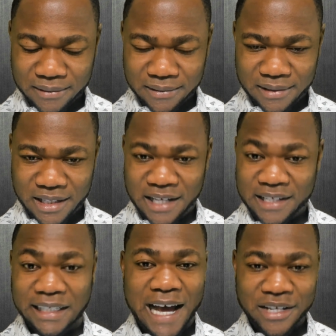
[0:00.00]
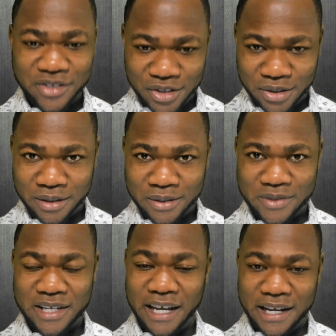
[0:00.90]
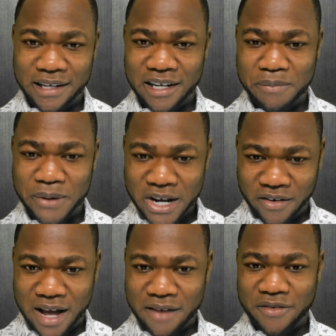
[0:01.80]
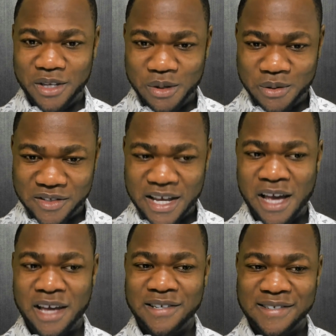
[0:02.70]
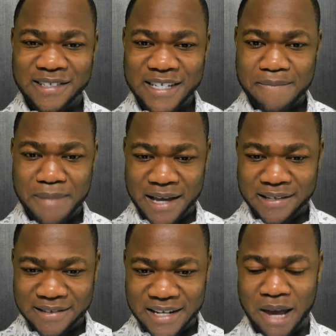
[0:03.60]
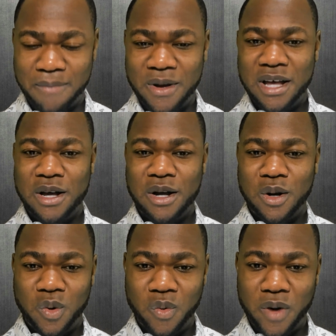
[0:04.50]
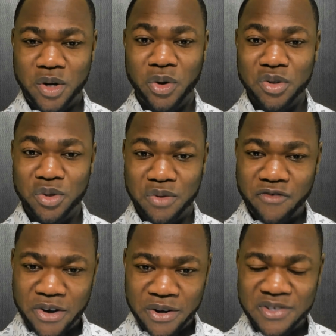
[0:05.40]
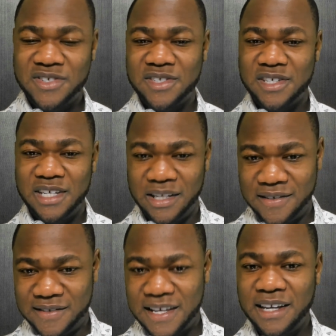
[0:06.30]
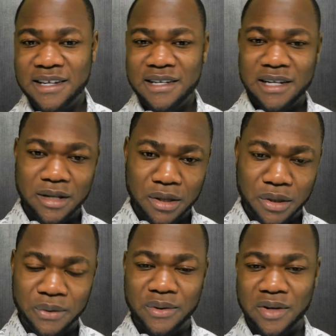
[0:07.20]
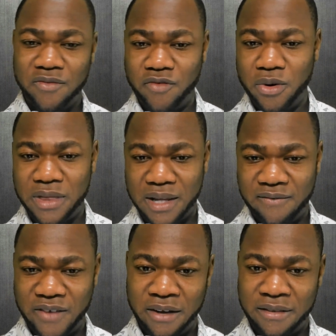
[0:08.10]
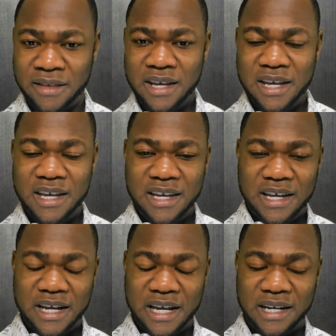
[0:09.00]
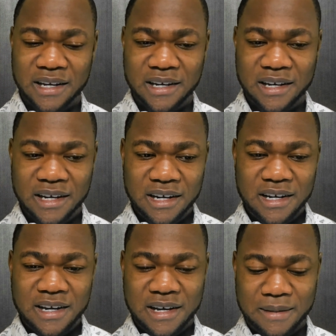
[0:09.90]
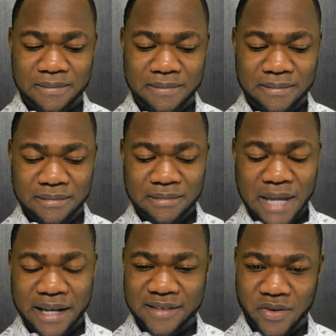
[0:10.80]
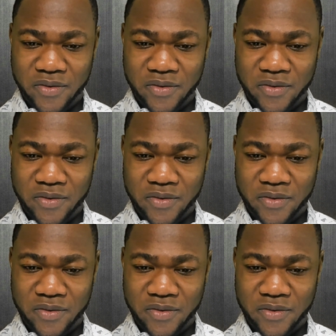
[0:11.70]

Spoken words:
It guides you, because again, in the paragraph, you say step by step what you're going to do first, and second, and third, and fourth, and fifth, and etc.